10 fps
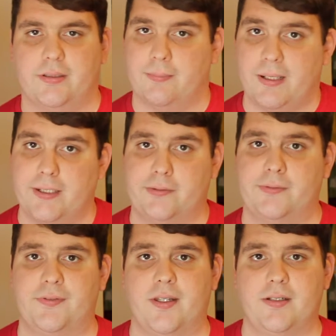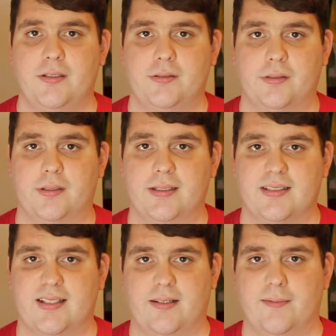and a password for that user
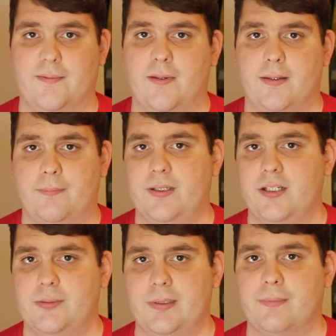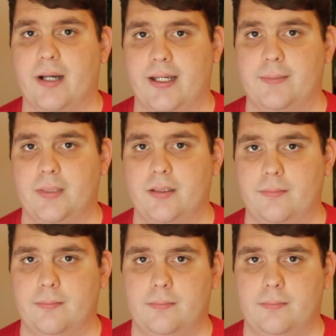inside of the PHP MyAdmin.